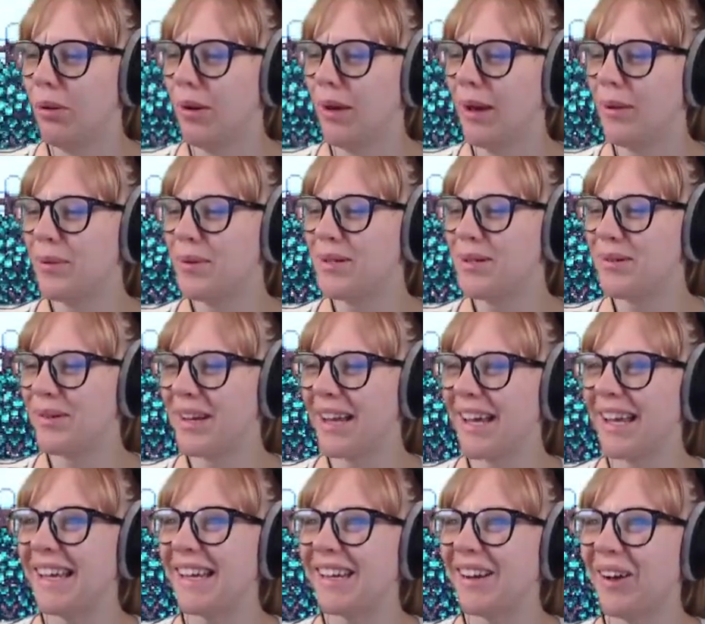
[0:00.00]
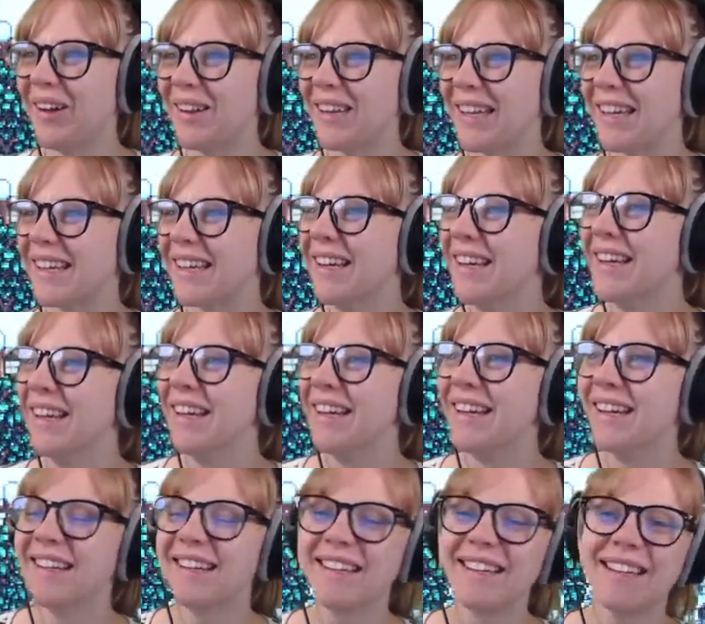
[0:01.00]
Why are you want to eat holly?
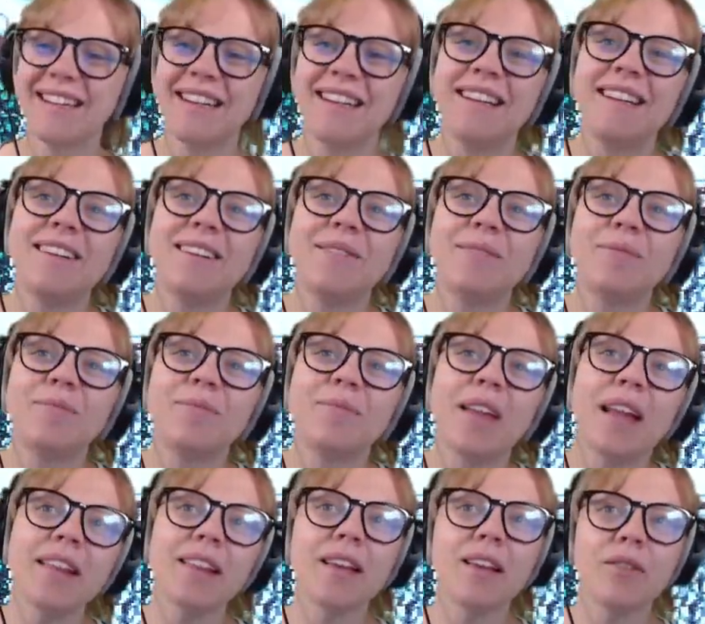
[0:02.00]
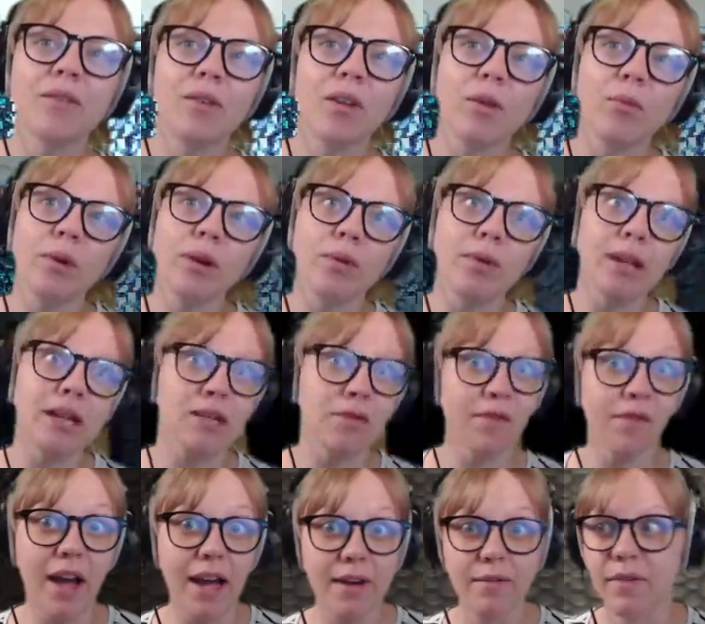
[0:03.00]
Um, and then we'll need to
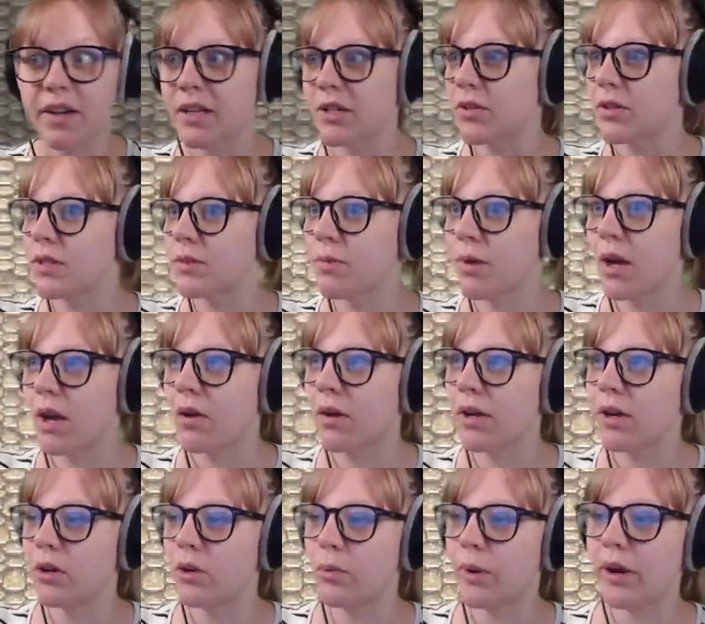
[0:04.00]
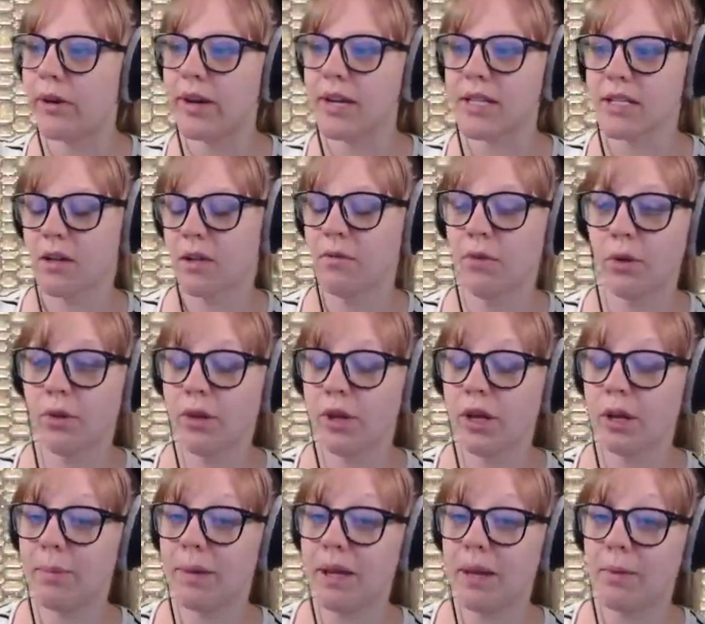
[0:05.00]
find Victor as well. I don't know where he is at
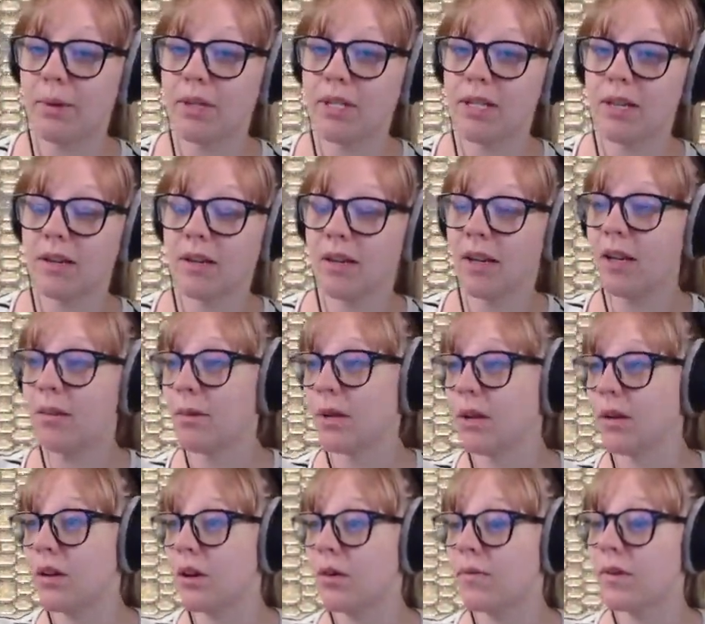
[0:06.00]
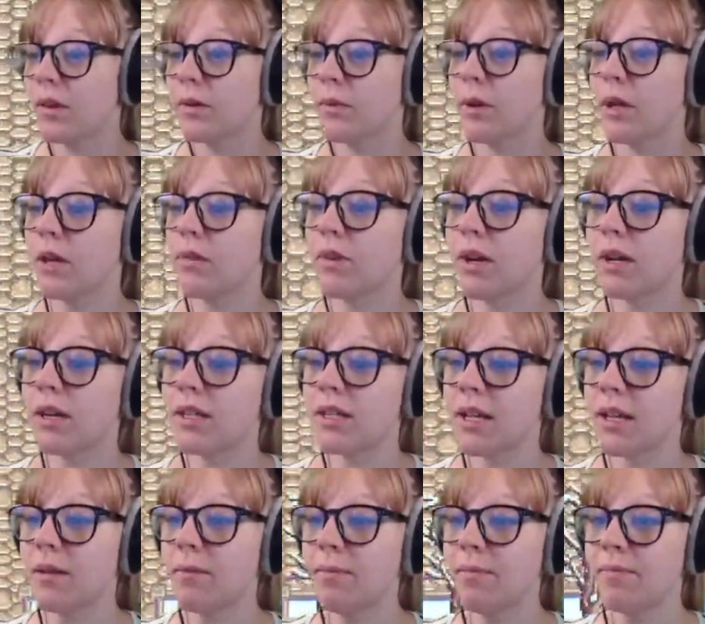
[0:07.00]
4.30pm on a Sunday, but hopefully we can run
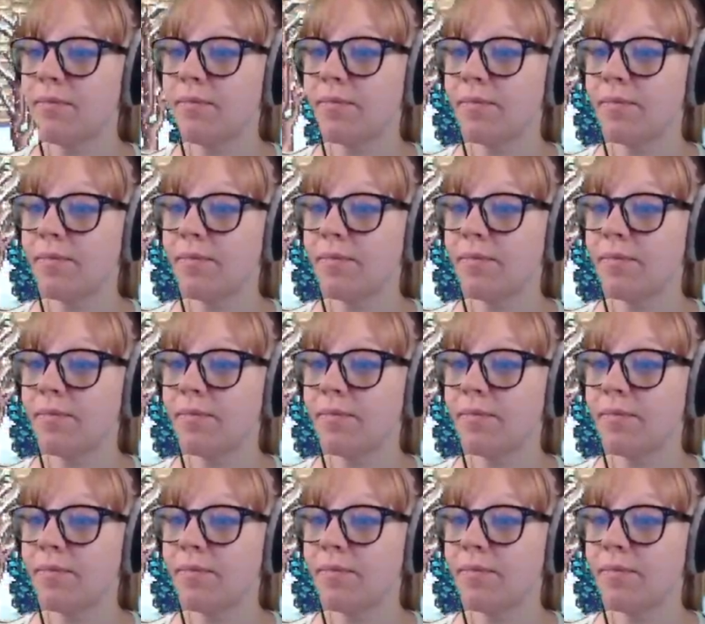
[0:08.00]
into him.